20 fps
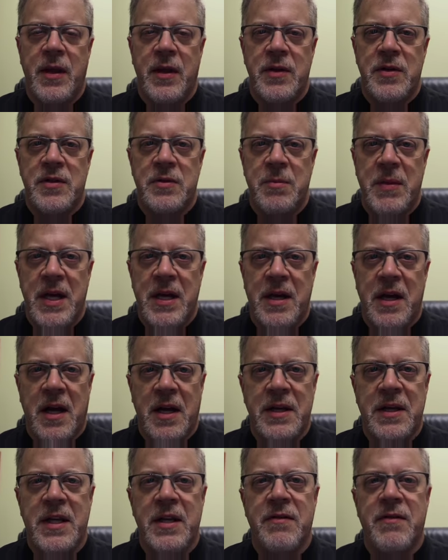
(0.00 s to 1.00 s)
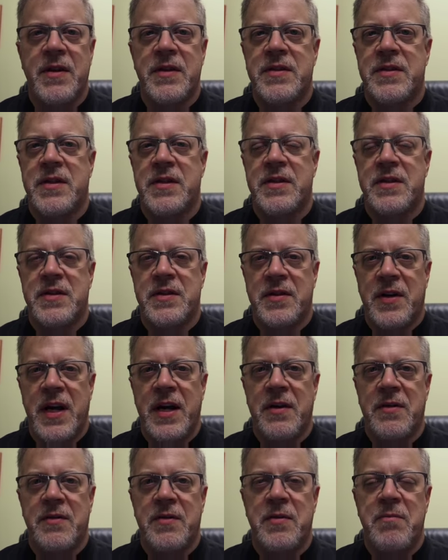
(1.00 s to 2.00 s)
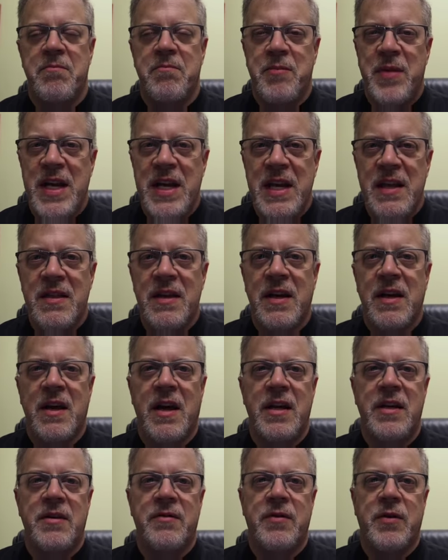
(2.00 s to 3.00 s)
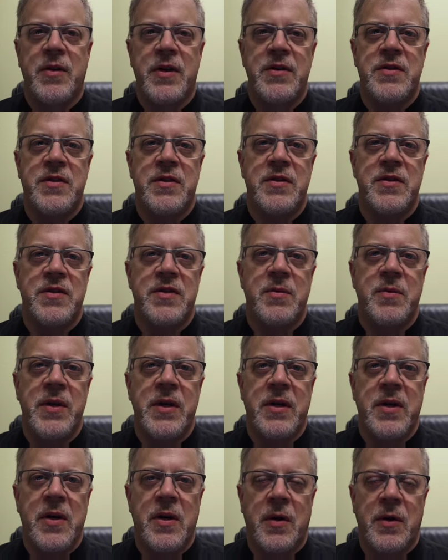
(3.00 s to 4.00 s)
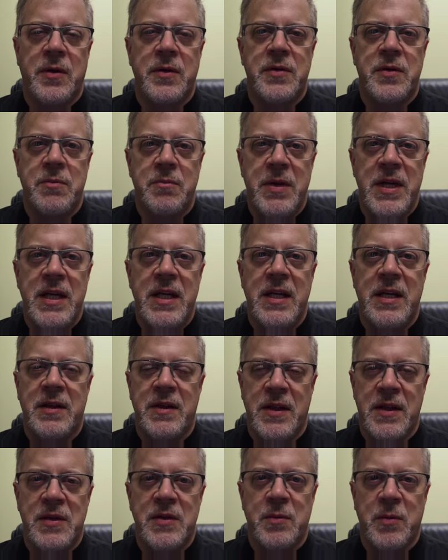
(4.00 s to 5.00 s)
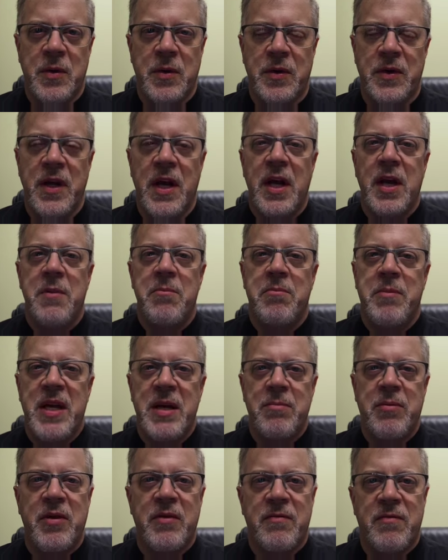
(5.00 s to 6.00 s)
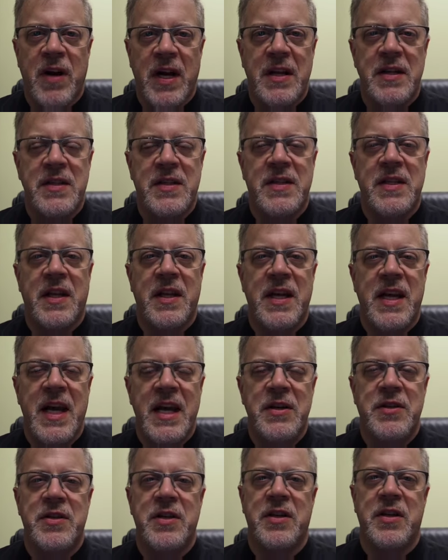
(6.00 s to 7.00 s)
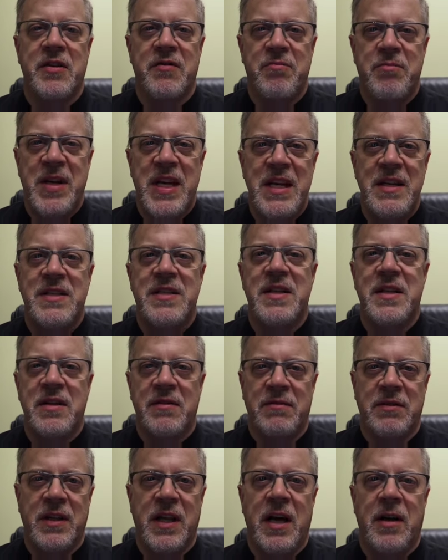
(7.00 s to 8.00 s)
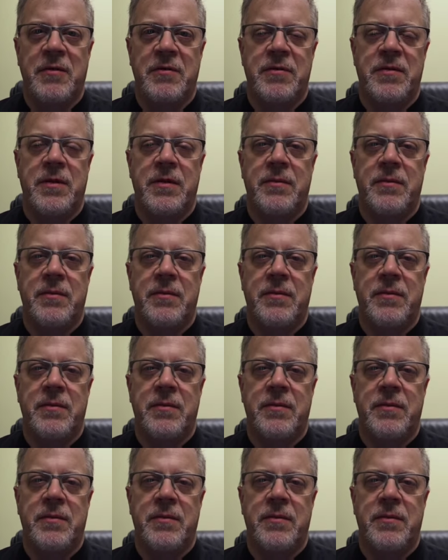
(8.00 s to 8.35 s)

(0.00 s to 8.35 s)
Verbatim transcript: So may God give us the strength to be the kind of Christians that we are called to be in this world, people of reconciliation, of peace, and of love.